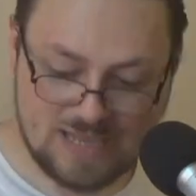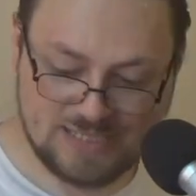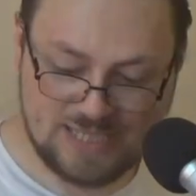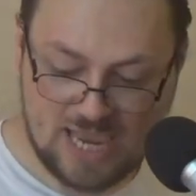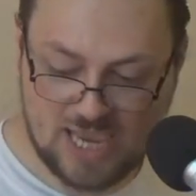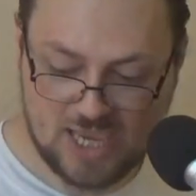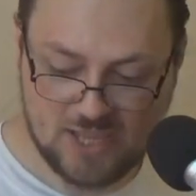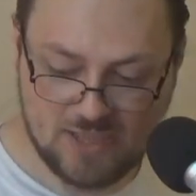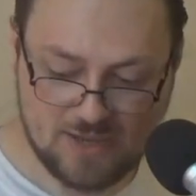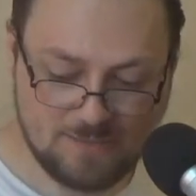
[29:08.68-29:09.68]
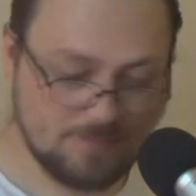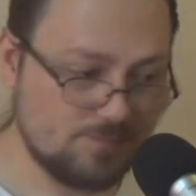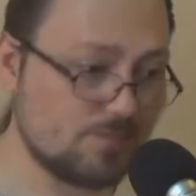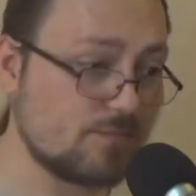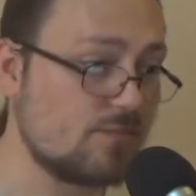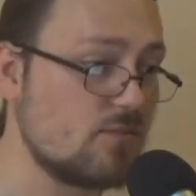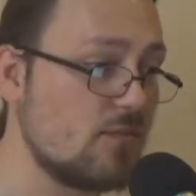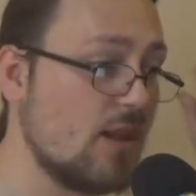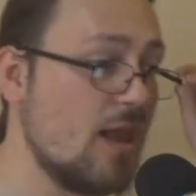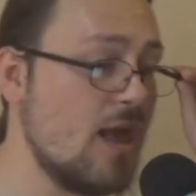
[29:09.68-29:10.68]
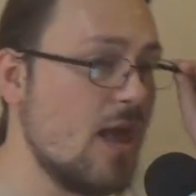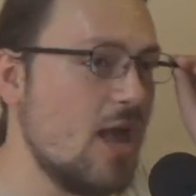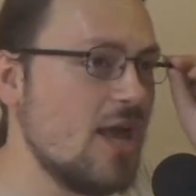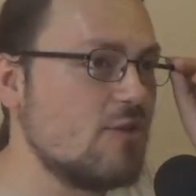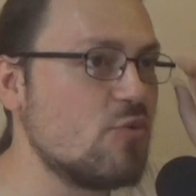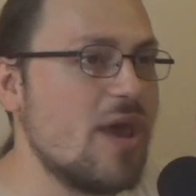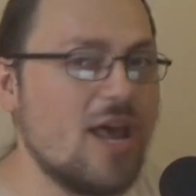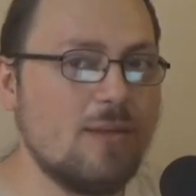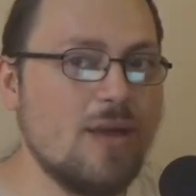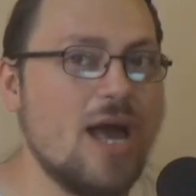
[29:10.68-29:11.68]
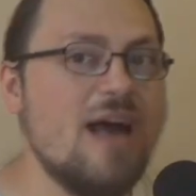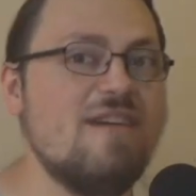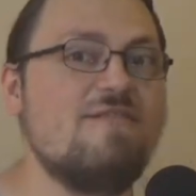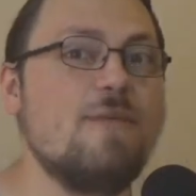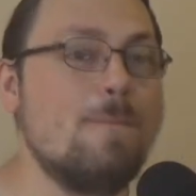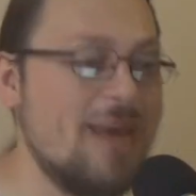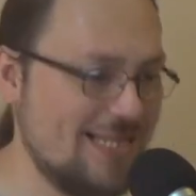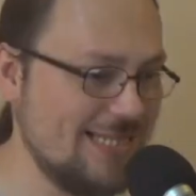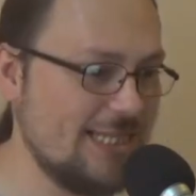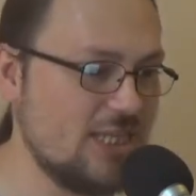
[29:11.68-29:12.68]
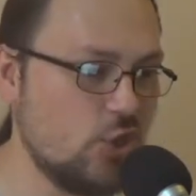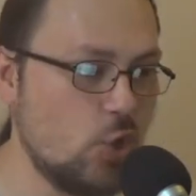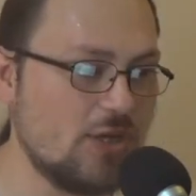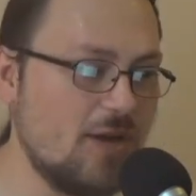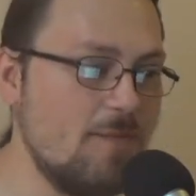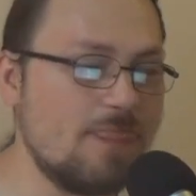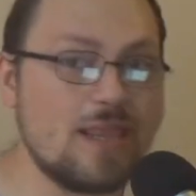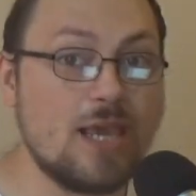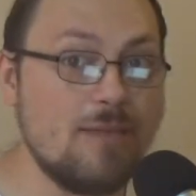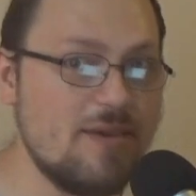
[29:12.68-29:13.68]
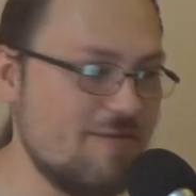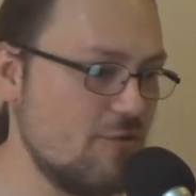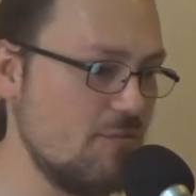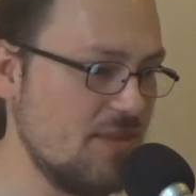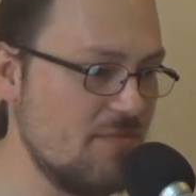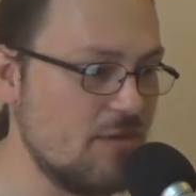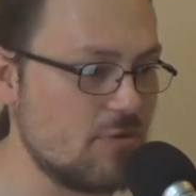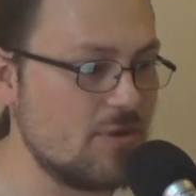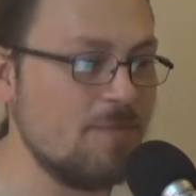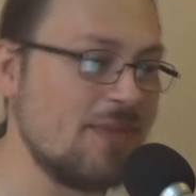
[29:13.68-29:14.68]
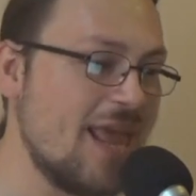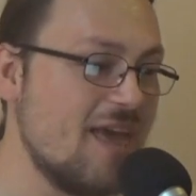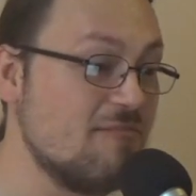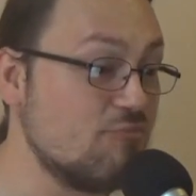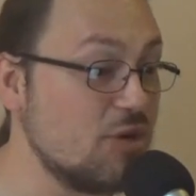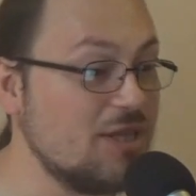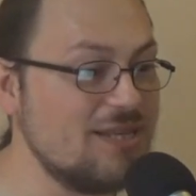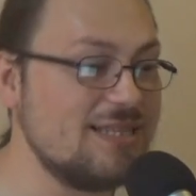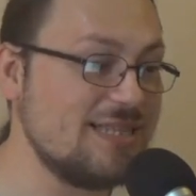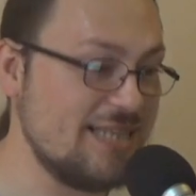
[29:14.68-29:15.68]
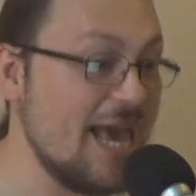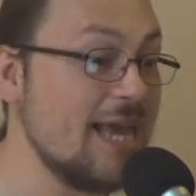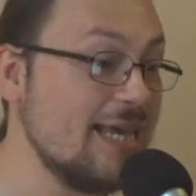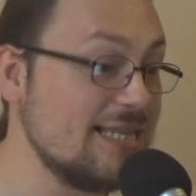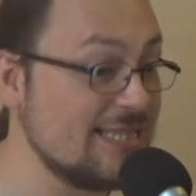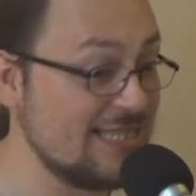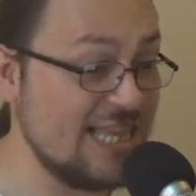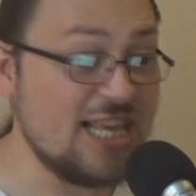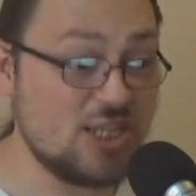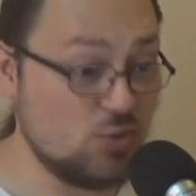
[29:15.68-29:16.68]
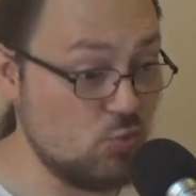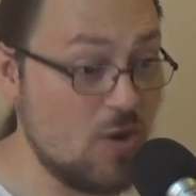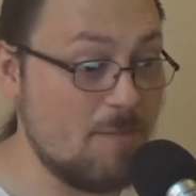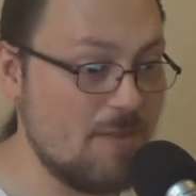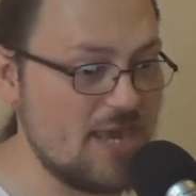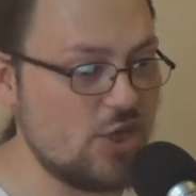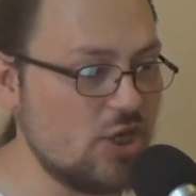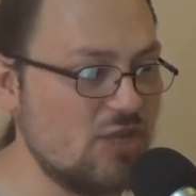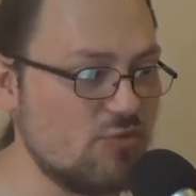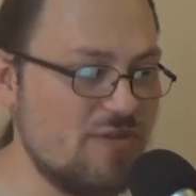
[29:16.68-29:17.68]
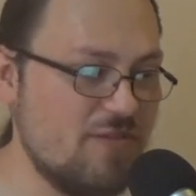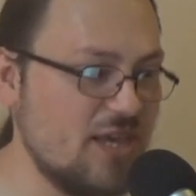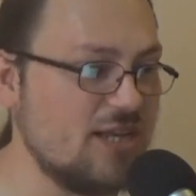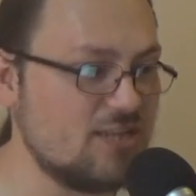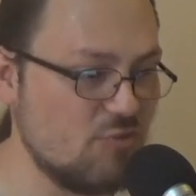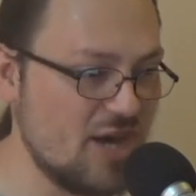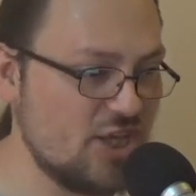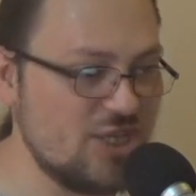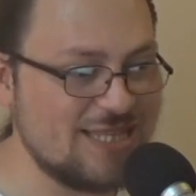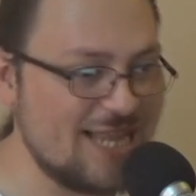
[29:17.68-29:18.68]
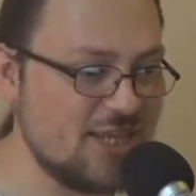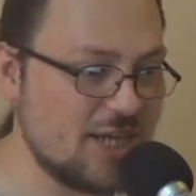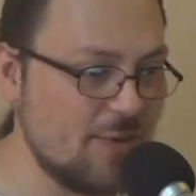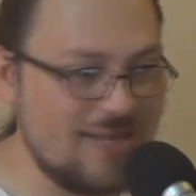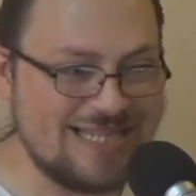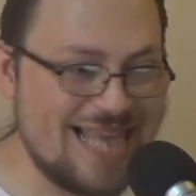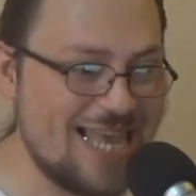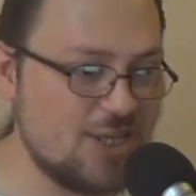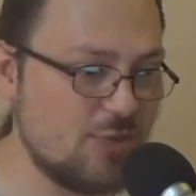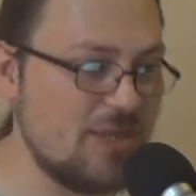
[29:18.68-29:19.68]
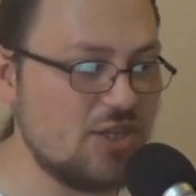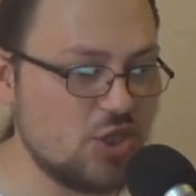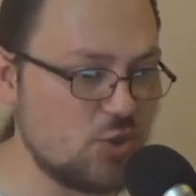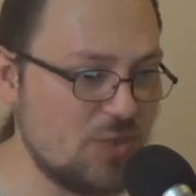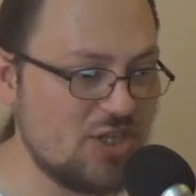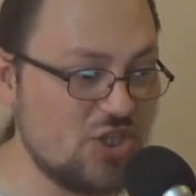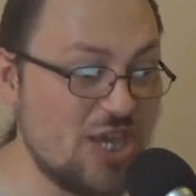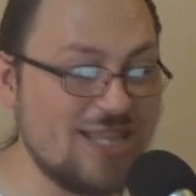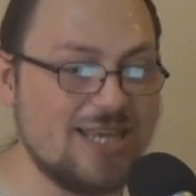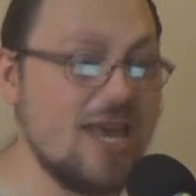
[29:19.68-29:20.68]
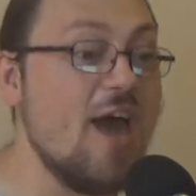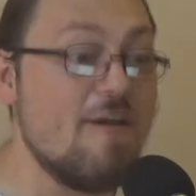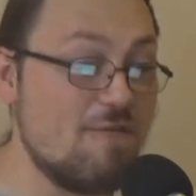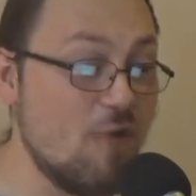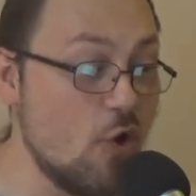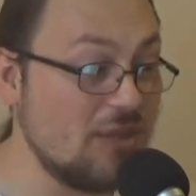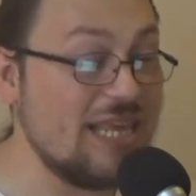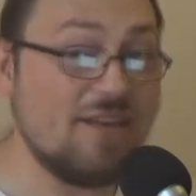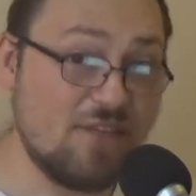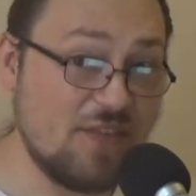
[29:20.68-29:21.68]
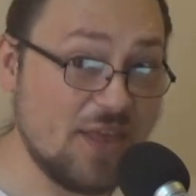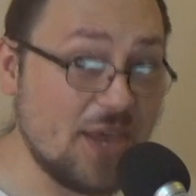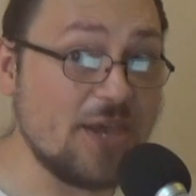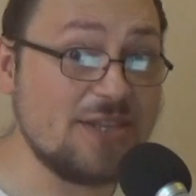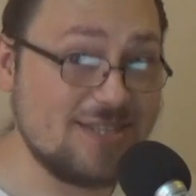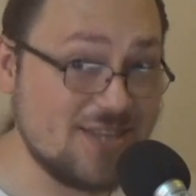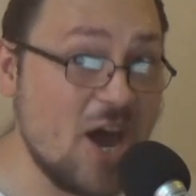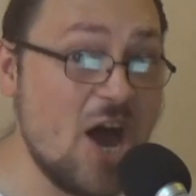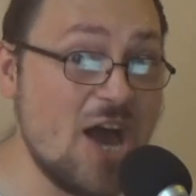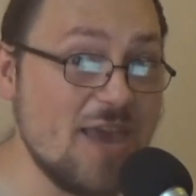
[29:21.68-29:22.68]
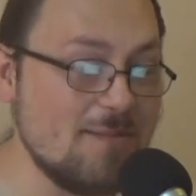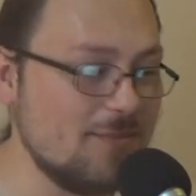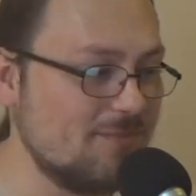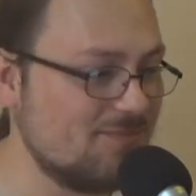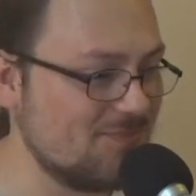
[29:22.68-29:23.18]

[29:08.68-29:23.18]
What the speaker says: Staying in the realm of mental disorder, coming from the Mirror, Britain's youngest sex swap patient reveals why she's undergoing surgery to switch gender for the 3rd time.